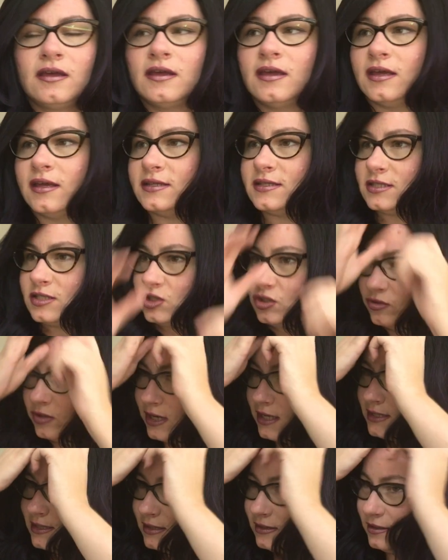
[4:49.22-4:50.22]
It's
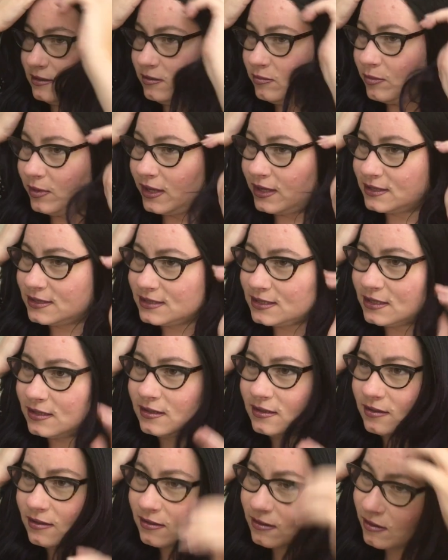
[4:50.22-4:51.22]
trained a little bit
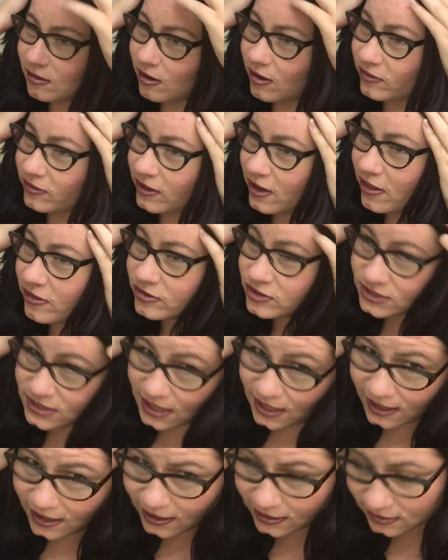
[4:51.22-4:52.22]
on the other
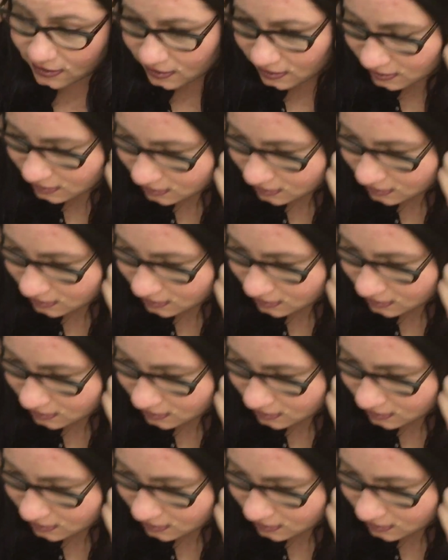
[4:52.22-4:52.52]
side,